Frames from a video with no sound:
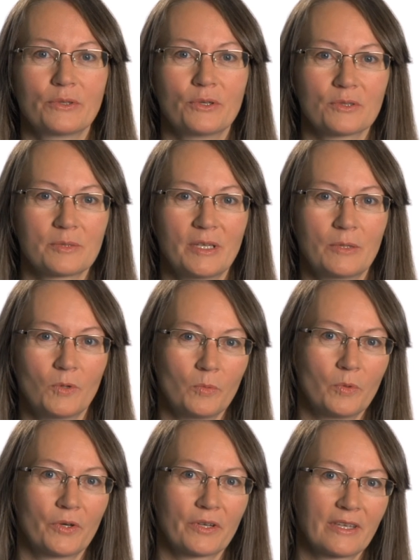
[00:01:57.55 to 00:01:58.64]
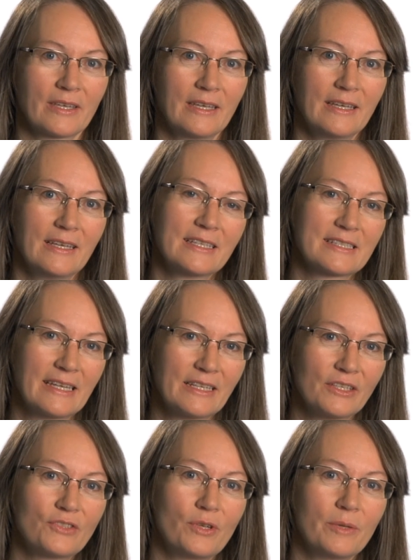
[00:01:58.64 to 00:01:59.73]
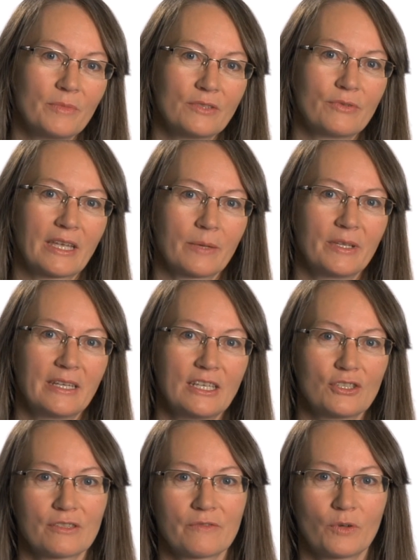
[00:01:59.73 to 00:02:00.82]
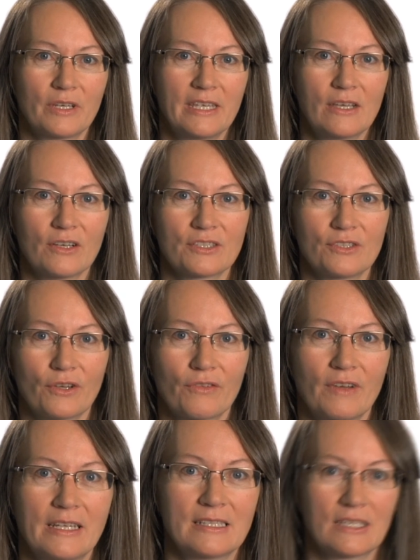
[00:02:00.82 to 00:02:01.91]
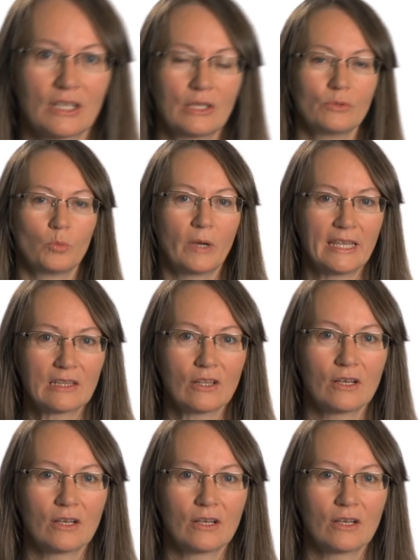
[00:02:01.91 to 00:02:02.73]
glucosamine will work. Standard treatment recommendations for knee osteoarthritis include weight